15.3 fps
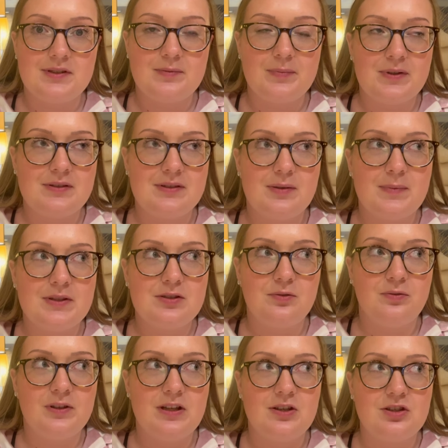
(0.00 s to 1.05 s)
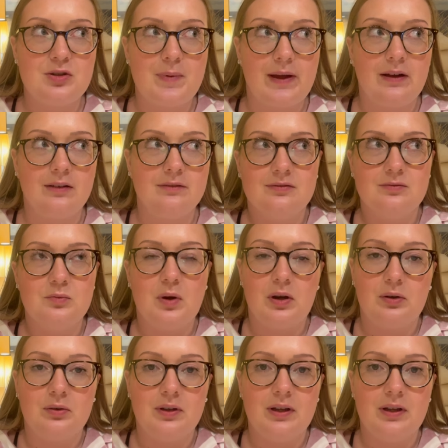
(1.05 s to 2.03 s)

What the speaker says: It must have finished about, well,